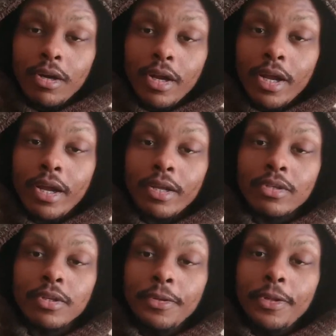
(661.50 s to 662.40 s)
her
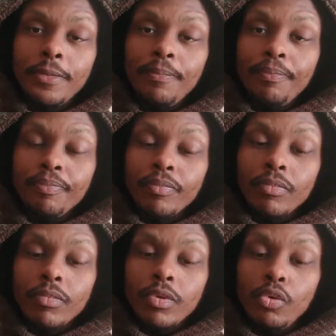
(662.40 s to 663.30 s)
as
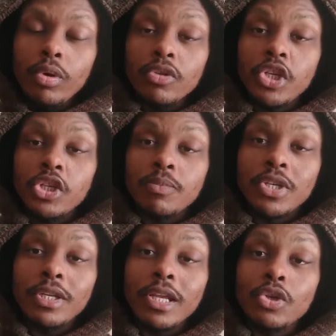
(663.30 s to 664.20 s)
You gonna see some
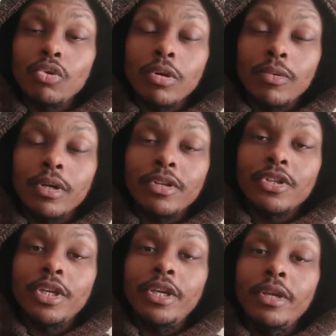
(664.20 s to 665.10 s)
shit that you don't wanna
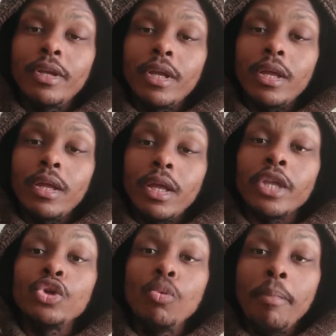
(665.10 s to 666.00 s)
see,
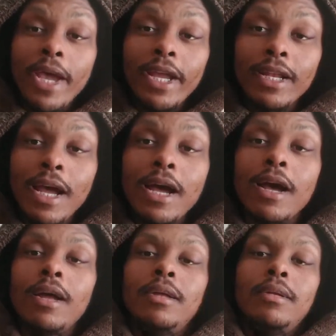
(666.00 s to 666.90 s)
and you may
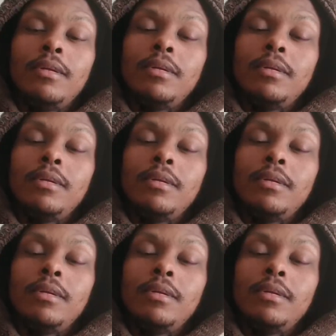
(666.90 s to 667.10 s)
die.